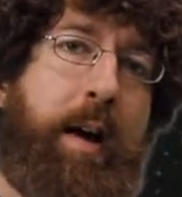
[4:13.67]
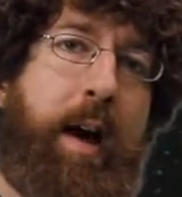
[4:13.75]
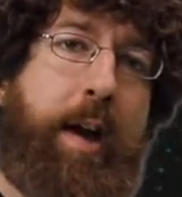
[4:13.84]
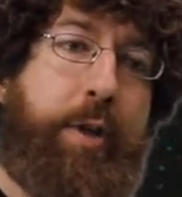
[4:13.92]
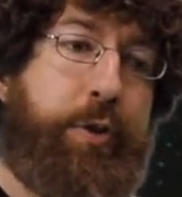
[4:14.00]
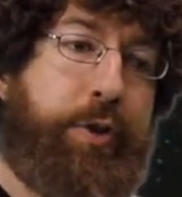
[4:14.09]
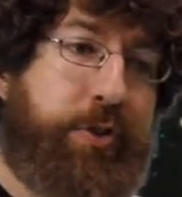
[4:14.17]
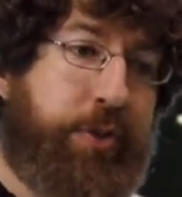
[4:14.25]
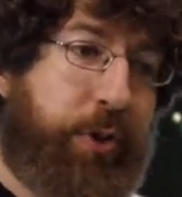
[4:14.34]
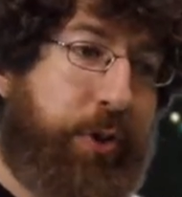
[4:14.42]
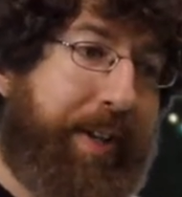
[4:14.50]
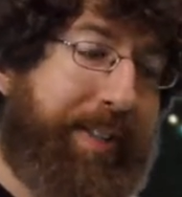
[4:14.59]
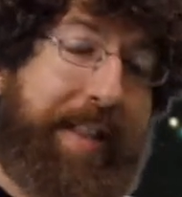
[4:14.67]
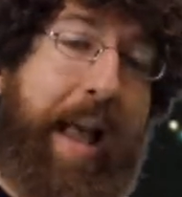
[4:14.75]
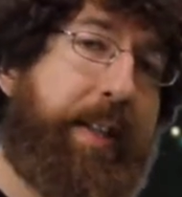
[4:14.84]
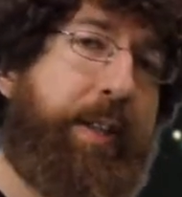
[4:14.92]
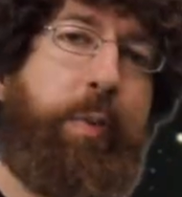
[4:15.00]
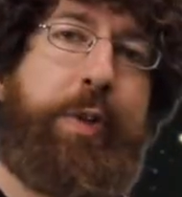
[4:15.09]
You can just learn
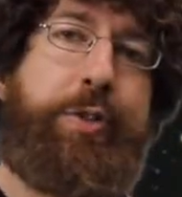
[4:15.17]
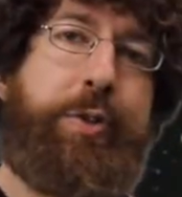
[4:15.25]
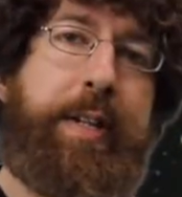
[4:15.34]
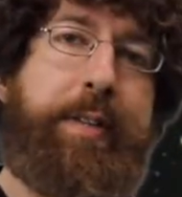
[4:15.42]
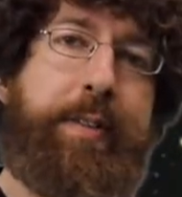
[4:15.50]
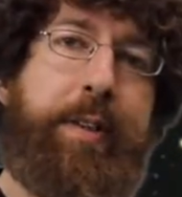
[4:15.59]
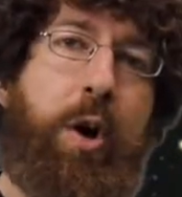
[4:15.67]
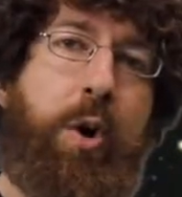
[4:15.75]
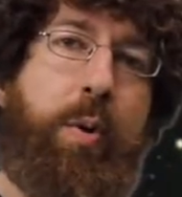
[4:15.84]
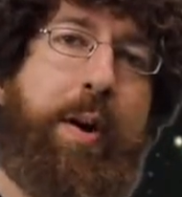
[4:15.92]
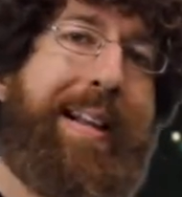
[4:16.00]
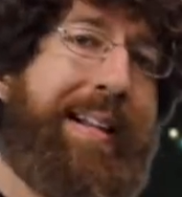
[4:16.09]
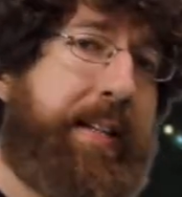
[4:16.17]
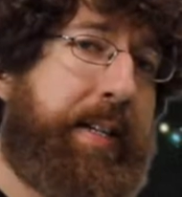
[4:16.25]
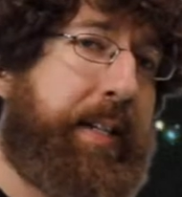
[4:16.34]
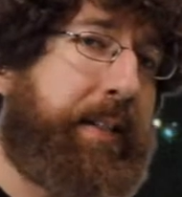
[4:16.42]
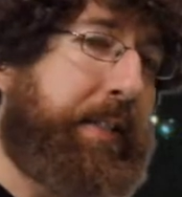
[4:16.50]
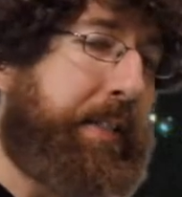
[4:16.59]
exactly what you need to know to
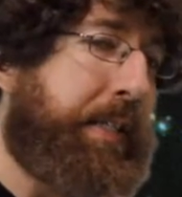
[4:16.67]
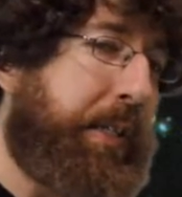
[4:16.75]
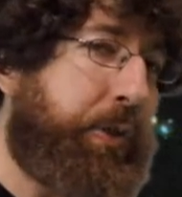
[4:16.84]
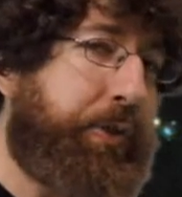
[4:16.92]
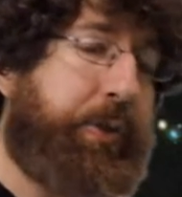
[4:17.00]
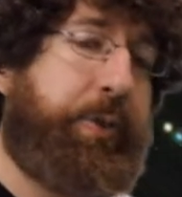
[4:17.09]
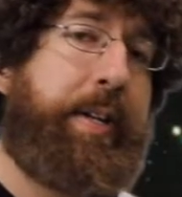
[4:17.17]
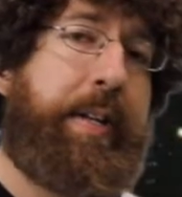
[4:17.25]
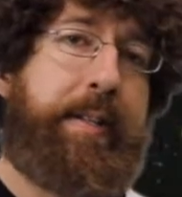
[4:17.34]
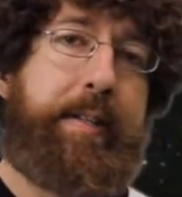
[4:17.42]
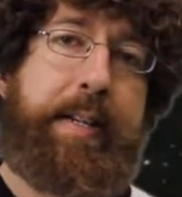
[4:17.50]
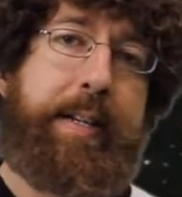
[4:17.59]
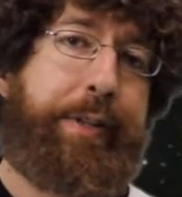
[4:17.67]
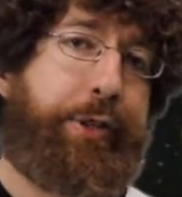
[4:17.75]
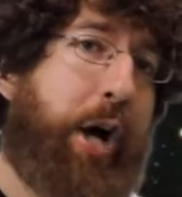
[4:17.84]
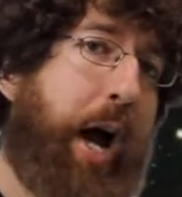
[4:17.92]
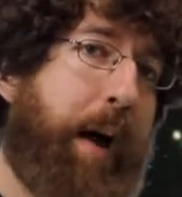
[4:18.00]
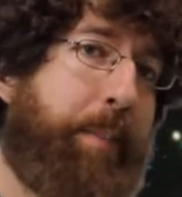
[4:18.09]
get the skills you need to get a
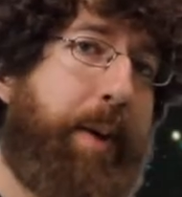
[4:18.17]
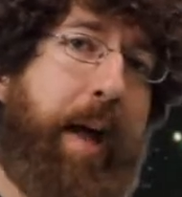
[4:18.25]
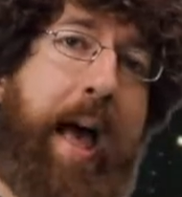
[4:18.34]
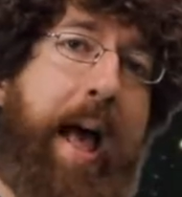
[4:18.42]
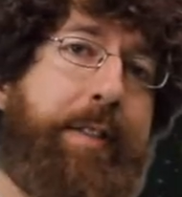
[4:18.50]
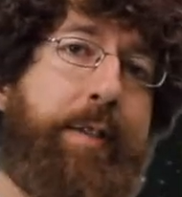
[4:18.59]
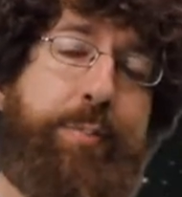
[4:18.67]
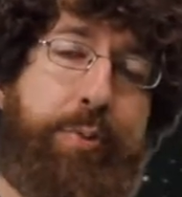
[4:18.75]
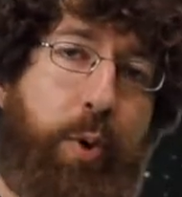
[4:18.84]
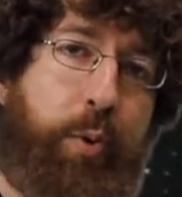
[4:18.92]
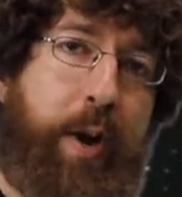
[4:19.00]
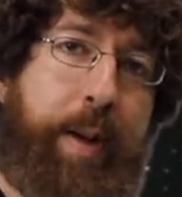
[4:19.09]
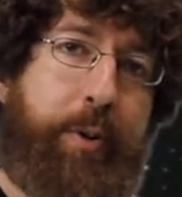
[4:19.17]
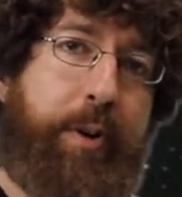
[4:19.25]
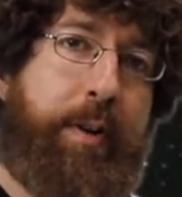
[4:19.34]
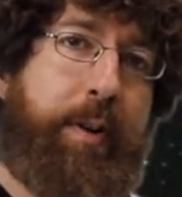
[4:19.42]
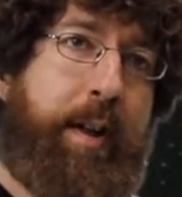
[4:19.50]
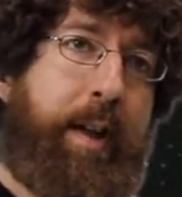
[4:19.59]
job as a
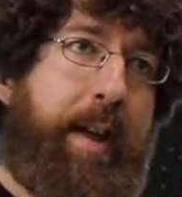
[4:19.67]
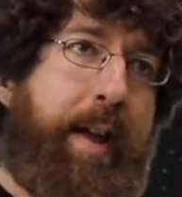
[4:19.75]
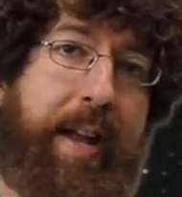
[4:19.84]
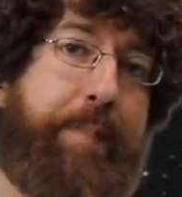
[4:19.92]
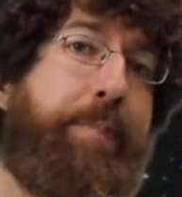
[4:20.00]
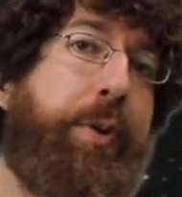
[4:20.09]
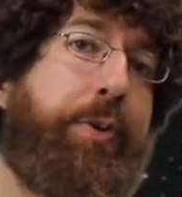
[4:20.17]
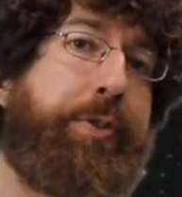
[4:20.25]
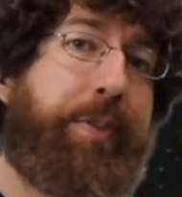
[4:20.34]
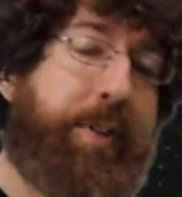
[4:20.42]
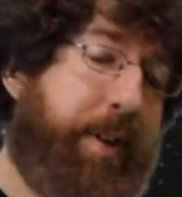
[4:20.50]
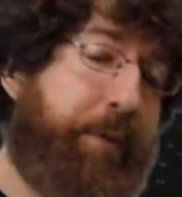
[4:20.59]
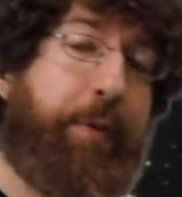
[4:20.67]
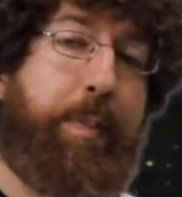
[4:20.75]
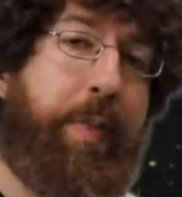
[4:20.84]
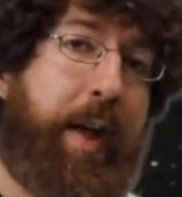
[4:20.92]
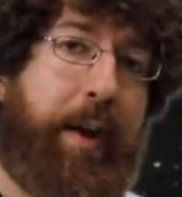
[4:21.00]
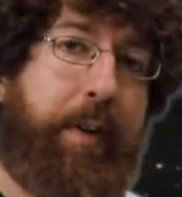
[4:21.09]
programmer and build from
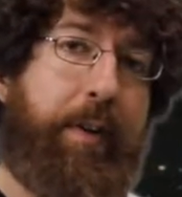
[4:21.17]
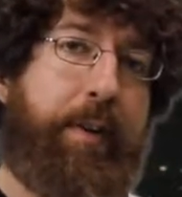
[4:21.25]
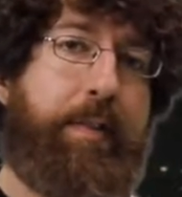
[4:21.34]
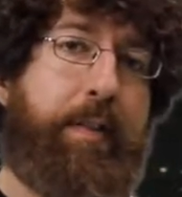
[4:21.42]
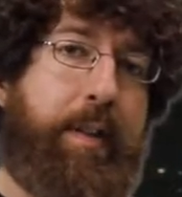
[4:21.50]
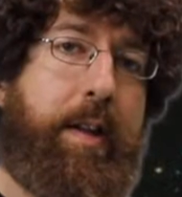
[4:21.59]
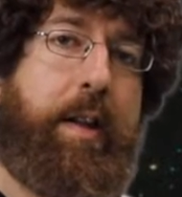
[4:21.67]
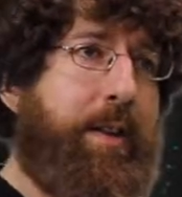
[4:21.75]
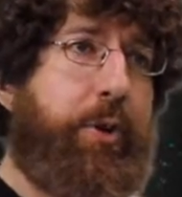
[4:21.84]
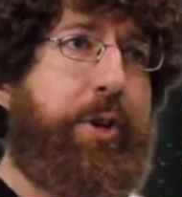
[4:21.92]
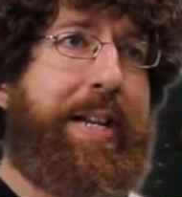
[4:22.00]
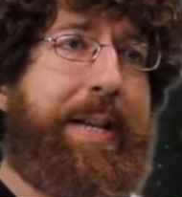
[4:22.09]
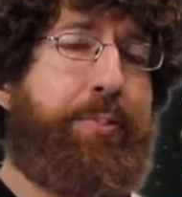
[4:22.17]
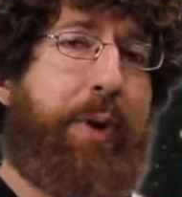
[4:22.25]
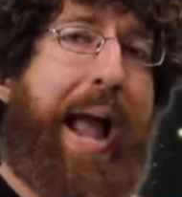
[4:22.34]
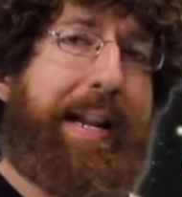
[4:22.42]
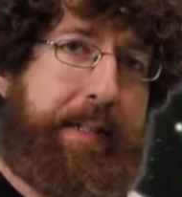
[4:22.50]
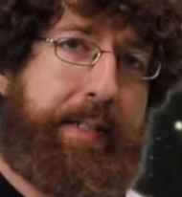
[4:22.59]
there. You need
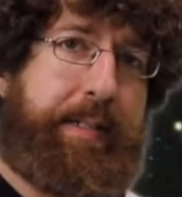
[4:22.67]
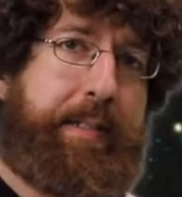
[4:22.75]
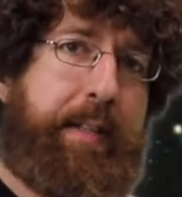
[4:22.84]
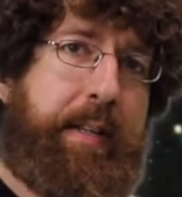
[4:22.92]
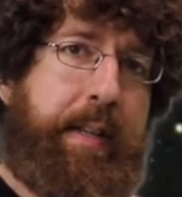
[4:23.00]
practice.